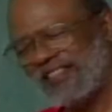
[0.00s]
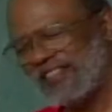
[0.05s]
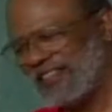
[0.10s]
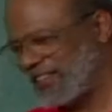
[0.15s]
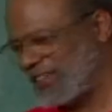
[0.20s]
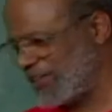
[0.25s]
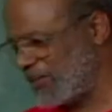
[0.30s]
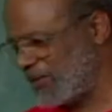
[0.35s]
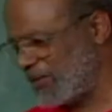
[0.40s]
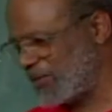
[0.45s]

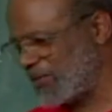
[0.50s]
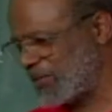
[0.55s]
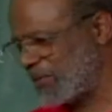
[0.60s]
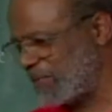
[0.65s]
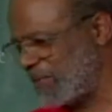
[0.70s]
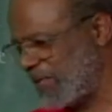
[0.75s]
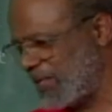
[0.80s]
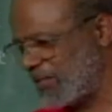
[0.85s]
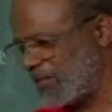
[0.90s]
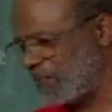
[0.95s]
So it was a
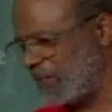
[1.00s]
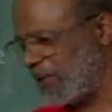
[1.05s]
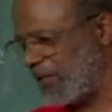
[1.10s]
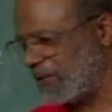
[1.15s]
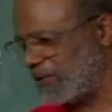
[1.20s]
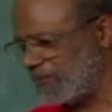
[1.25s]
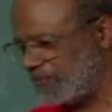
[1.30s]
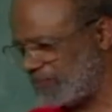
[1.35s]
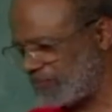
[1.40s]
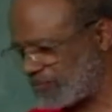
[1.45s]
mess,
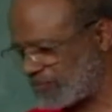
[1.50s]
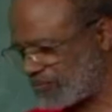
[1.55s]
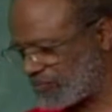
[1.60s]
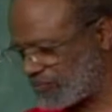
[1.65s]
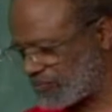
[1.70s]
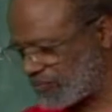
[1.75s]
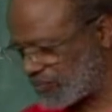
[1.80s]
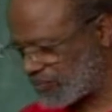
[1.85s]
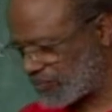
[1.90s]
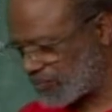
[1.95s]
but
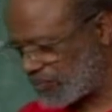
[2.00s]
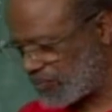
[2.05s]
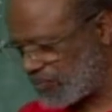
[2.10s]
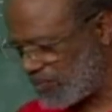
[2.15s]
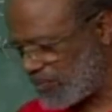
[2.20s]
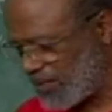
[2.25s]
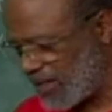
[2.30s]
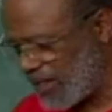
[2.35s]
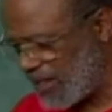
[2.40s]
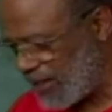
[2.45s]

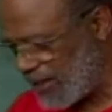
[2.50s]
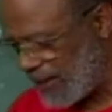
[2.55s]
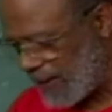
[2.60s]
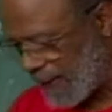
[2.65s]
I